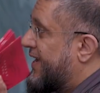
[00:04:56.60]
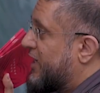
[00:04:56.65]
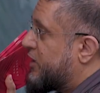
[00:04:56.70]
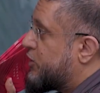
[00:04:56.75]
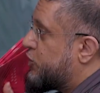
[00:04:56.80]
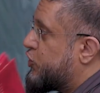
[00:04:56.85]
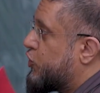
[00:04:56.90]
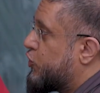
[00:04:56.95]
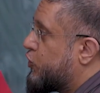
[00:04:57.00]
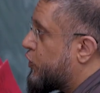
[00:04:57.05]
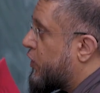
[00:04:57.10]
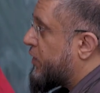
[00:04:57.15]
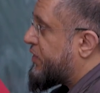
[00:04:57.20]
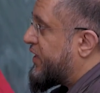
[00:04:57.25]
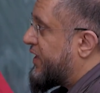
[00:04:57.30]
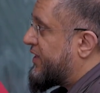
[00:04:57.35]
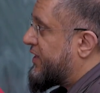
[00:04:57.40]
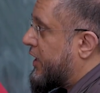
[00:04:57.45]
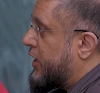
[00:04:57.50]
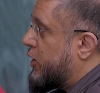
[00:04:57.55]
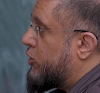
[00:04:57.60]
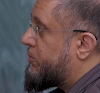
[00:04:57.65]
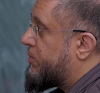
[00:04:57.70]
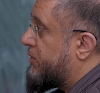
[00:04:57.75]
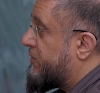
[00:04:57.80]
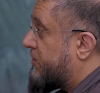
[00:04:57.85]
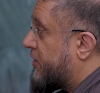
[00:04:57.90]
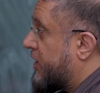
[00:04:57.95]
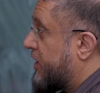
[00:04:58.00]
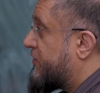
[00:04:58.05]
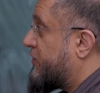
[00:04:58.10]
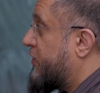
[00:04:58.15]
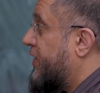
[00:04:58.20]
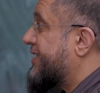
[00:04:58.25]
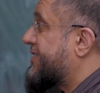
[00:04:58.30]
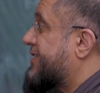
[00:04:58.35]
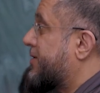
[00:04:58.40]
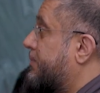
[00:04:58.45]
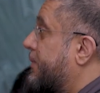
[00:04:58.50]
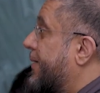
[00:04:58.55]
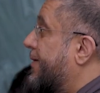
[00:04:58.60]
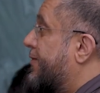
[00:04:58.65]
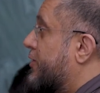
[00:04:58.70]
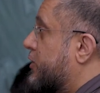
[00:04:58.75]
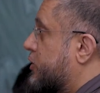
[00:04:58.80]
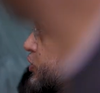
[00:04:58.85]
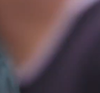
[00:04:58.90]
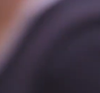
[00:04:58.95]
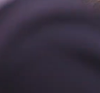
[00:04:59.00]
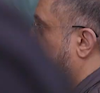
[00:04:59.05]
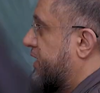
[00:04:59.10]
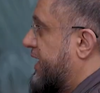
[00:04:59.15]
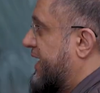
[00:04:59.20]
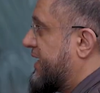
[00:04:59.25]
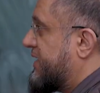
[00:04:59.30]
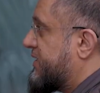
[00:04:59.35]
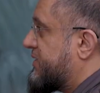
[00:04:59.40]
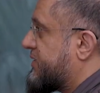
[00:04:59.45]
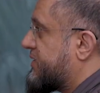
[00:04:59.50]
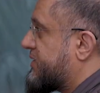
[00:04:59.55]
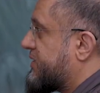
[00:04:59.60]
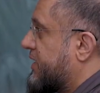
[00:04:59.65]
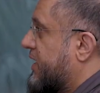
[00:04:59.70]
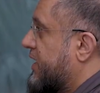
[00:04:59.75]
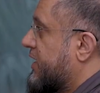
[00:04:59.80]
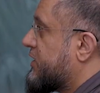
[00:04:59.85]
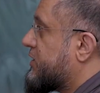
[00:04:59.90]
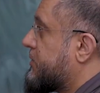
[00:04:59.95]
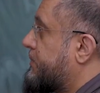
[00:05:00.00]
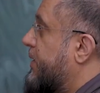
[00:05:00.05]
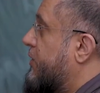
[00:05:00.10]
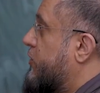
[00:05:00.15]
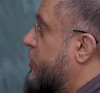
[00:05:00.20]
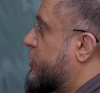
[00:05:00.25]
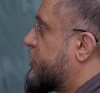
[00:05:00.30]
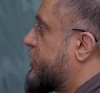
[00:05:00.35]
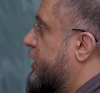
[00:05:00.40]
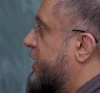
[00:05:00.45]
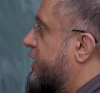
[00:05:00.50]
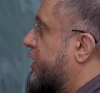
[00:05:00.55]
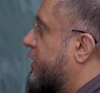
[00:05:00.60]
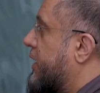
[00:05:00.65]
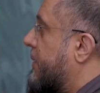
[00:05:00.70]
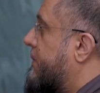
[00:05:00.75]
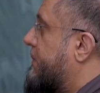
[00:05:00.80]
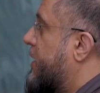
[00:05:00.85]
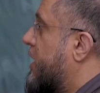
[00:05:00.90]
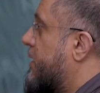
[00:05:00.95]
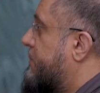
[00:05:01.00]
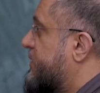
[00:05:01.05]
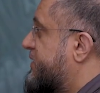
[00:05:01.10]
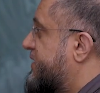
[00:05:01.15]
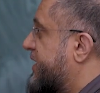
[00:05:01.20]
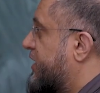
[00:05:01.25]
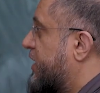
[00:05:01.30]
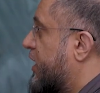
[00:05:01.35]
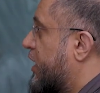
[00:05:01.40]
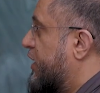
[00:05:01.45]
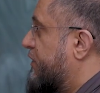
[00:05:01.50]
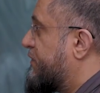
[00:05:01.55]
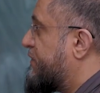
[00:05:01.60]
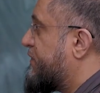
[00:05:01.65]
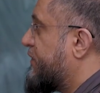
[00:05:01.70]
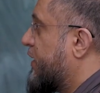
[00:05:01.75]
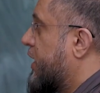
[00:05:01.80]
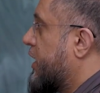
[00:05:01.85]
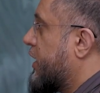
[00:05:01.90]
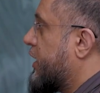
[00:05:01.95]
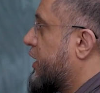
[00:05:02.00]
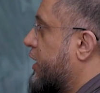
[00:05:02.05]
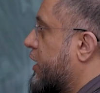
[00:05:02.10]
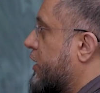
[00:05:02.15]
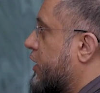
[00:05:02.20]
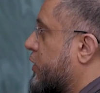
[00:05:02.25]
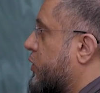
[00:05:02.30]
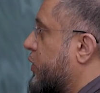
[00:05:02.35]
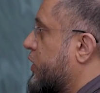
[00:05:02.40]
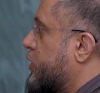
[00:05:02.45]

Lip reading: do you not think that you provide for our spiritual needs? Spiritually, that purpose in life. You know, like what